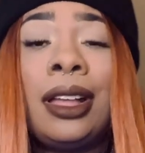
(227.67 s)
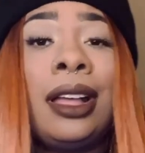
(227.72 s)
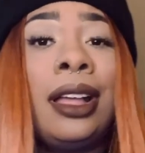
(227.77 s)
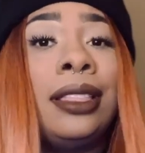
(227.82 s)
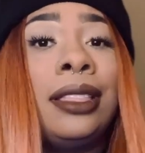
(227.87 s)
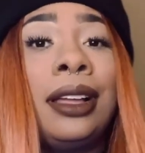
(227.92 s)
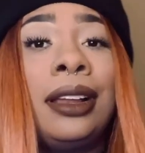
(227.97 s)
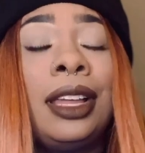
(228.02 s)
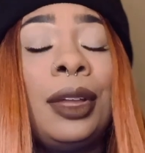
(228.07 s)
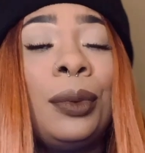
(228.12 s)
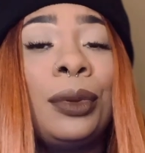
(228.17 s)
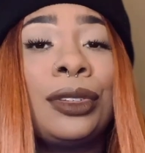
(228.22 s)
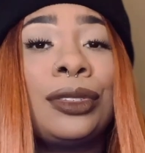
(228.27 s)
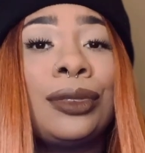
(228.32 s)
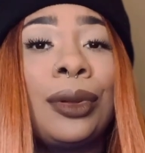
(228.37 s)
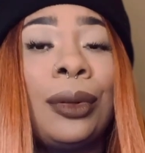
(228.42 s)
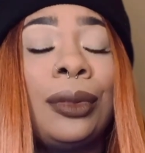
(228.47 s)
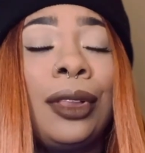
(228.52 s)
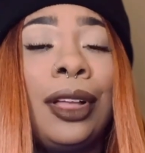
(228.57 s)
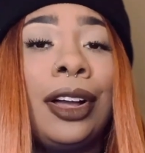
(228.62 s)
that he was
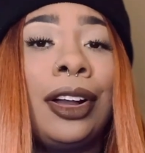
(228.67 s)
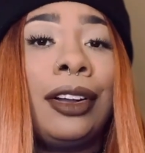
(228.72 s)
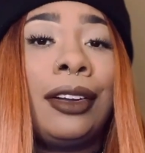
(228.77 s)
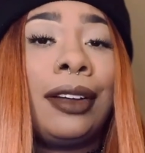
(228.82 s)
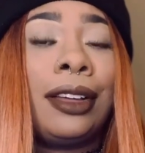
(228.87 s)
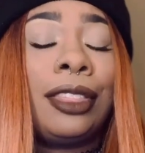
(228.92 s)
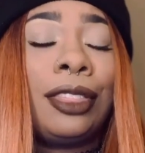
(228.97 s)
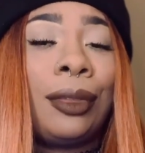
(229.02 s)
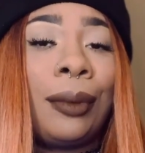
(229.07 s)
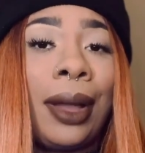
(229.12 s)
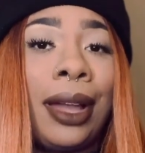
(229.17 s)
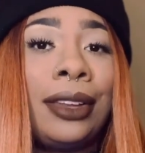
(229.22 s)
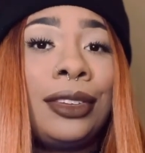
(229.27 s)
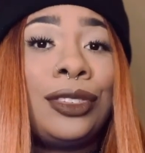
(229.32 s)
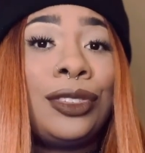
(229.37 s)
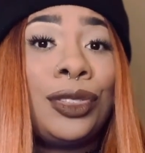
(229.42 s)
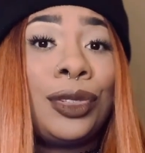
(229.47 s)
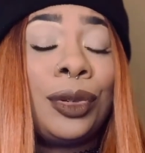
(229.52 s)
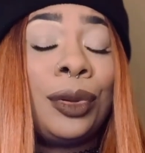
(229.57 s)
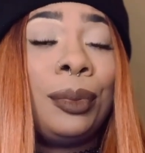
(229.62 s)
no longer a threat
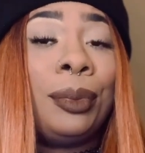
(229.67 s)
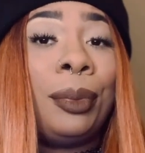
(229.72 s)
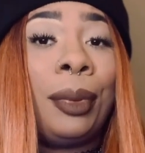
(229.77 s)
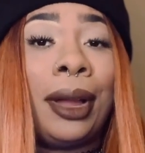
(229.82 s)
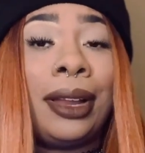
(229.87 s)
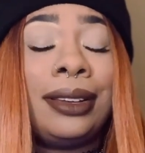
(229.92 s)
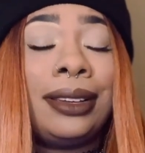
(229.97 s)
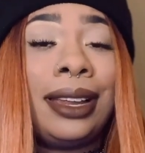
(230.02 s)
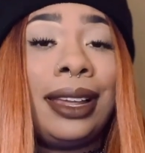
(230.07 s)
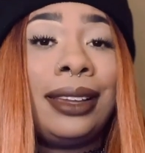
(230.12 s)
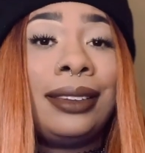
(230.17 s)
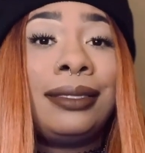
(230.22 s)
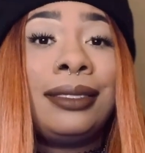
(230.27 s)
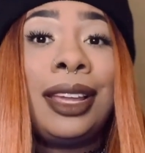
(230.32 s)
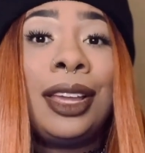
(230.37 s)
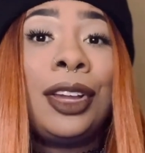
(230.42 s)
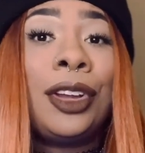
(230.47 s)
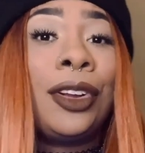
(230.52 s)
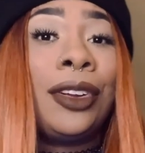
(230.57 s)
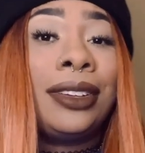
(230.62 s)
to Brenden,
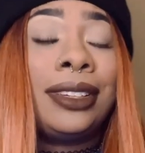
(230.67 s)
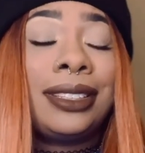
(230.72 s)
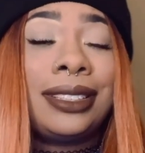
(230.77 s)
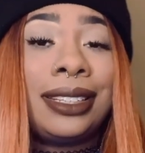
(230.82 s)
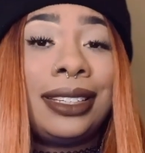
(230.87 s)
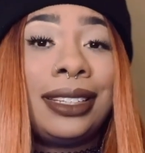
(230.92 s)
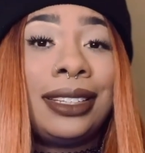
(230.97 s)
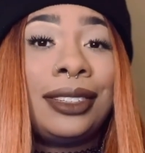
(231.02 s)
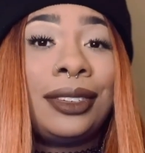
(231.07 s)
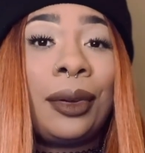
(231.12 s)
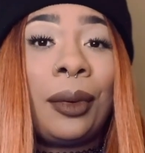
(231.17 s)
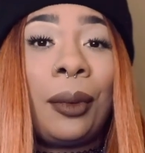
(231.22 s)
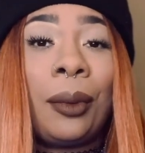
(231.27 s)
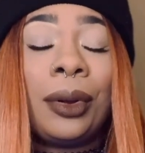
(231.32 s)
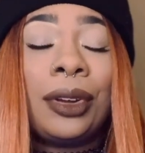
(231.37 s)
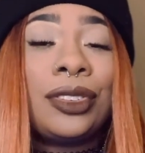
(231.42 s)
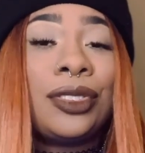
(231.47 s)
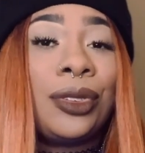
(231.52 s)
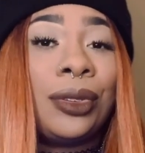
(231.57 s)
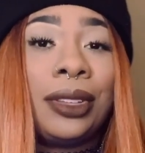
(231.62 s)
Christine,
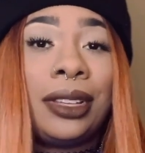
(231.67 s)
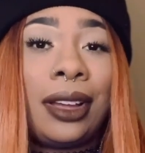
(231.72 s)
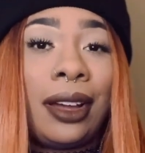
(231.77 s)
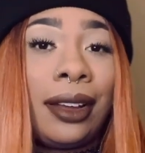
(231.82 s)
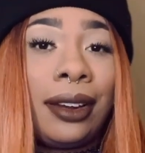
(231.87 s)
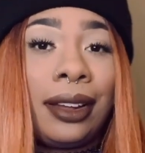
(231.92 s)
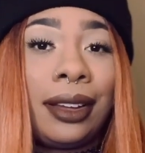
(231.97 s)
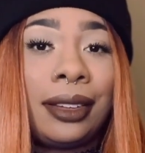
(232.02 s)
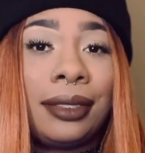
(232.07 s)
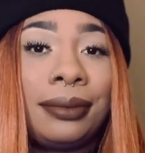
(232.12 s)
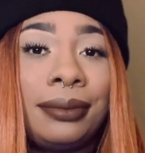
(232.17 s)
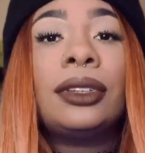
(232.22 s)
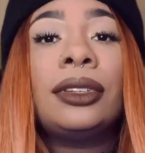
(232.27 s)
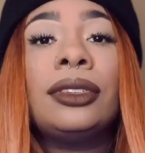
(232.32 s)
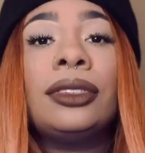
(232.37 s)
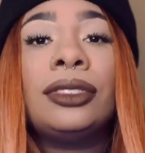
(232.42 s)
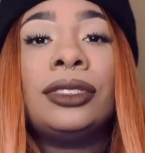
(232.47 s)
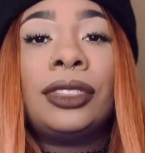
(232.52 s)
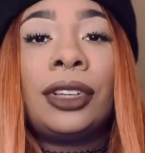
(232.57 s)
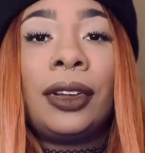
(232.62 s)
or Juliana.
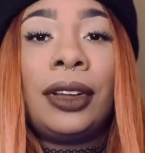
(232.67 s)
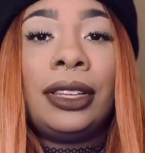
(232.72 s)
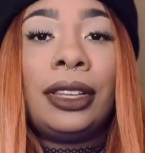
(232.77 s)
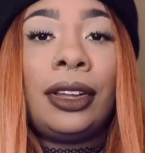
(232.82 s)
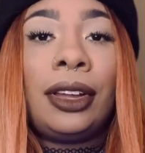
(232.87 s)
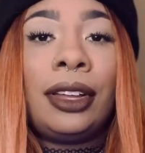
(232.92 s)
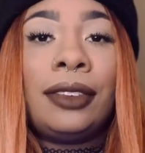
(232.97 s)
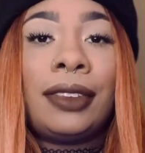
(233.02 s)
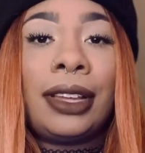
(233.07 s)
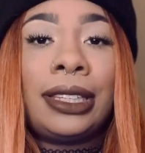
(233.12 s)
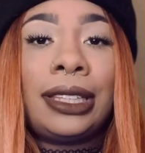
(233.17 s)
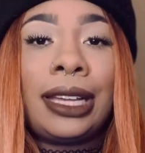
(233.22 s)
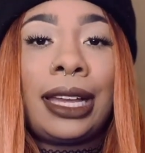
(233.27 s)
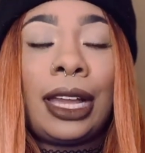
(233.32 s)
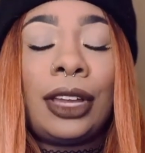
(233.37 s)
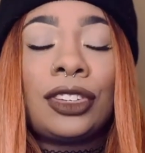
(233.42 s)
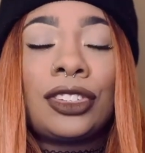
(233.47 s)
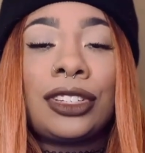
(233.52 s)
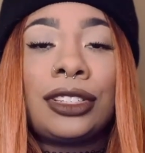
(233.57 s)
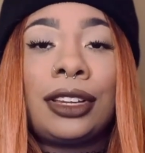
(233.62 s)
During their
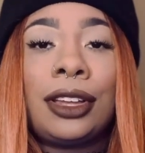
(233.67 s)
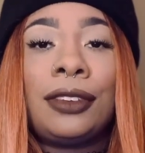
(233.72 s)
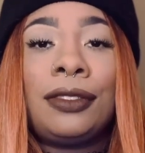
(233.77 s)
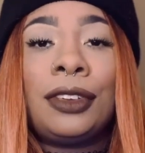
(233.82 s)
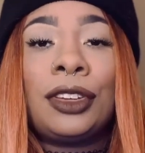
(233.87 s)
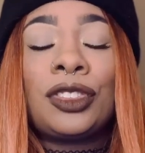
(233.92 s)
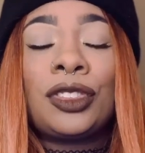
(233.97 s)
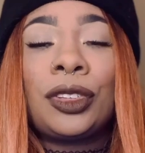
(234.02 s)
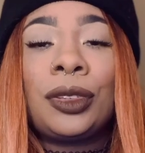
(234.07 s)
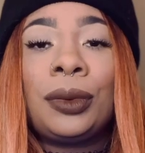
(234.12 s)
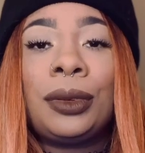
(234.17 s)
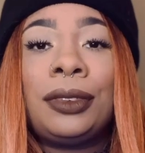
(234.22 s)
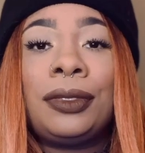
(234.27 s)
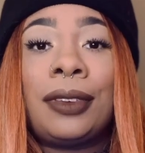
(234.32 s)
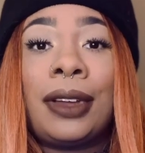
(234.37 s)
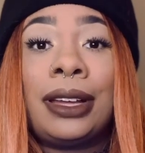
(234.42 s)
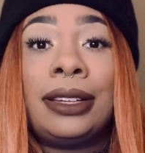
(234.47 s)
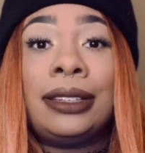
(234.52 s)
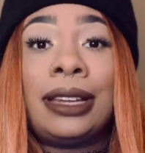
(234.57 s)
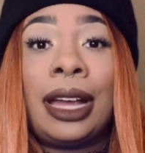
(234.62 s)
investigation, officials would
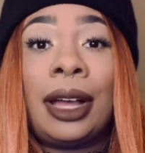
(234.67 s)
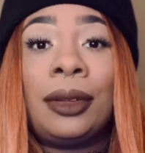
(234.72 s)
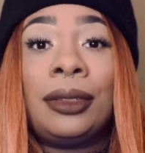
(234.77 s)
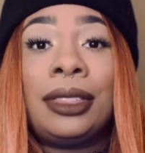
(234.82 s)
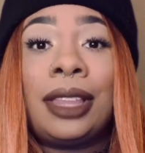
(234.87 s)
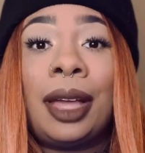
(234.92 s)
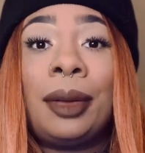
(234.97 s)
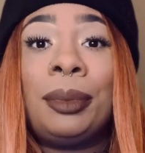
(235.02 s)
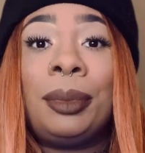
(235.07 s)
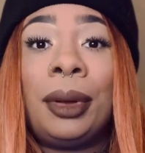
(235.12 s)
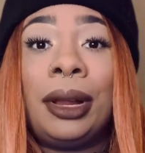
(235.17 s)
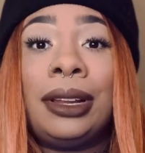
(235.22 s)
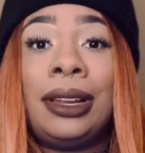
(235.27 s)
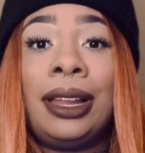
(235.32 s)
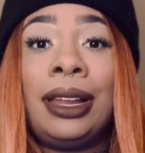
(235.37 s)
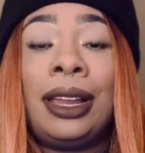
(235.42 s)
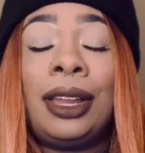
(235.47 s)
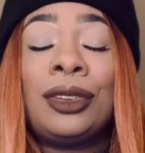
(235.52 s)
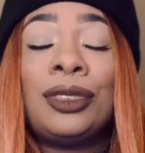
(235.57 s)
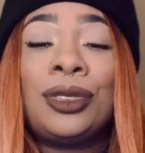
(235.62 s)
find out that
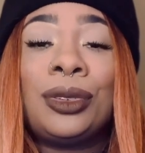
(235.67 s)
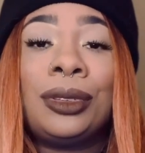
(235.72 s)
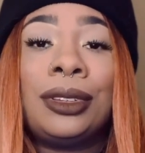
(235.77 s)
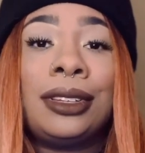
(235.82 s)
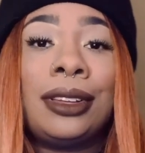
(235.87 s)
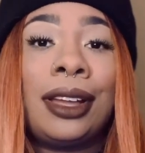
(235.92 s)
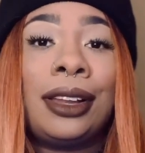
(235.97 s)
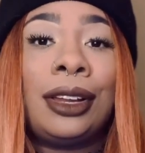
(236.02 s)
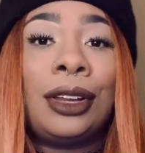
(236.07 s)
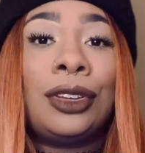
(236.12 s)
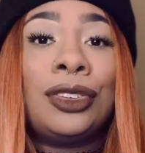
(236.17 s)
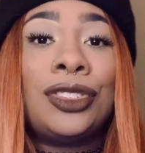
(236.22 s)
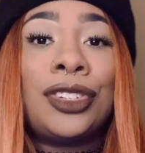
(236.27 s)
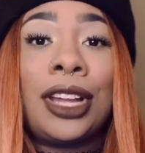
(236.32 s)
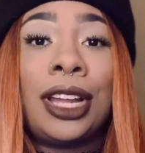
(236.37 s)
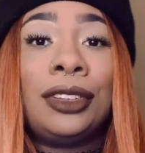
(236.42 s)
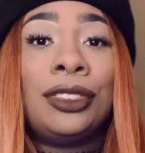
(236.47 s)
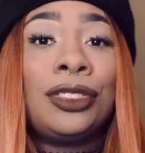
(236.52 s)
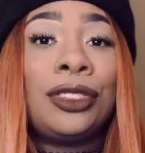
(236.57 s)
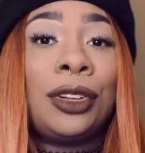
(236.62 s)
Brenden and Juliana
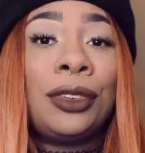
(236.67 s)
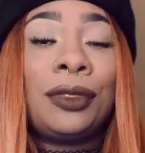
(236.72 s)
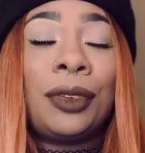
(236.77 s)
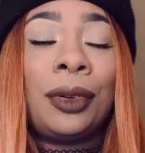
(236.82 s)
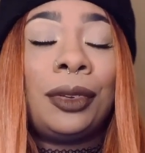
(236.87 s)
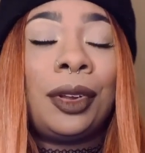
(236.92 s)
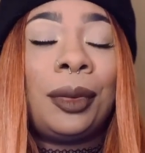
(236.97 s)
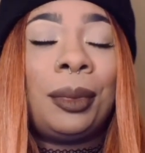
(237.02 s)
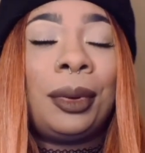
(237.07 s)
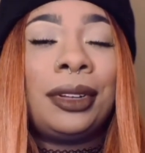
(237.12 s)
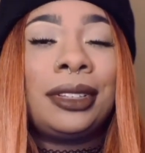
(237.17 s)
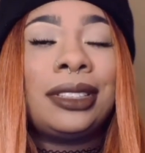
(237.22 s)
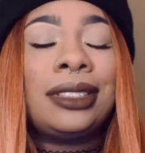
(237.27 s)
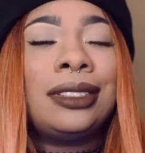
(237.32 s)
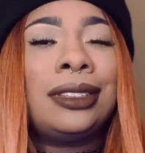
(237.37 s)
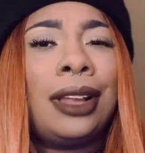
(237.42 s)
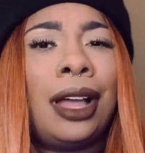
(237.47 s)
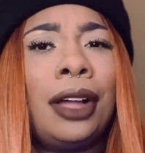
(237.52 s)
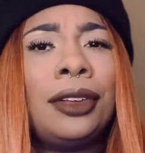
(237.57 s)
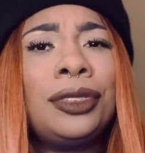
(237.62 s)
changed their phone numbers
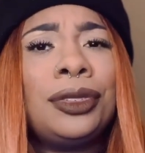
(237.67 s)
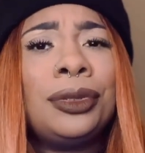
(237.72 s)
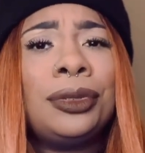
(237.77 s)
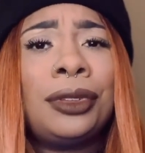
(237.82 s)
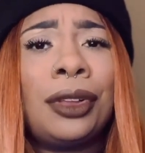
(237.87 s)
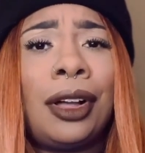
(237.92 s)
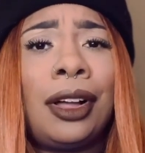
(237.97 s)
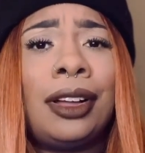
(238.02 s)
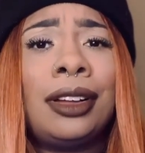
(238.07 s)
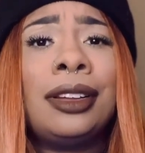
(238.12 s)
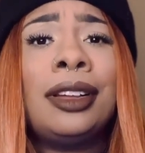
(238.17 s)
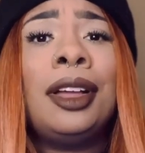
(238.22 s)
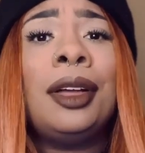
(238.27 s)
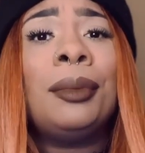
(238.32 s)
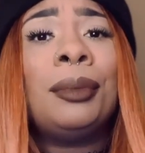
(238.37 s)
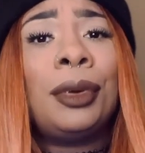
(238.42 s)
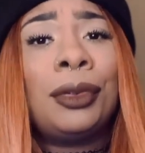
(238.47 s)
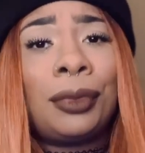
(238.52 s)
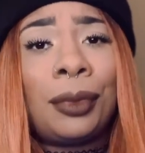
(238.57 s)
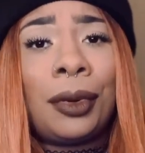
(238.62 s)
not too long
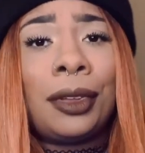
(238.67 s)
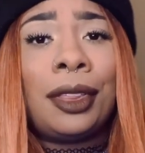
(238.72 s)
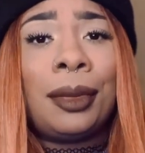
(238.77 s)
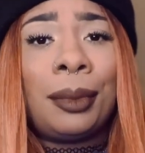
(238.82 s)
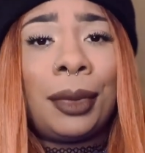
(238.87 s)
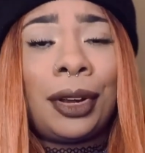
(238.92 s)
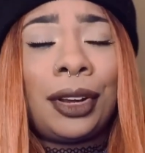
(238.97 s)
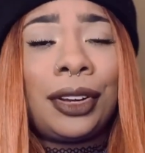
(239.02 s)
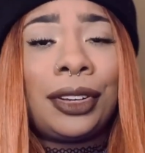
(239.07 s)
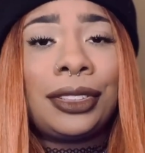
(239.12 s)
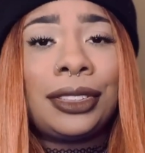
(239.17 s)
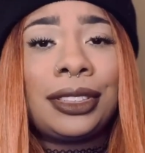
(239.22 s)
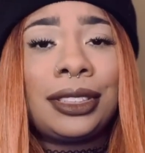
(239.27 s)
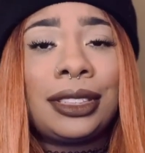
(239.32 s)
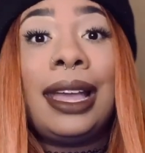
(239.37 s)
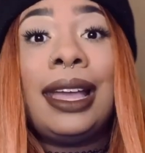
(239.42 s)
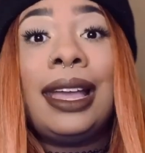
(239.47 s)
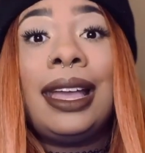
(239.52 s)
before the murders.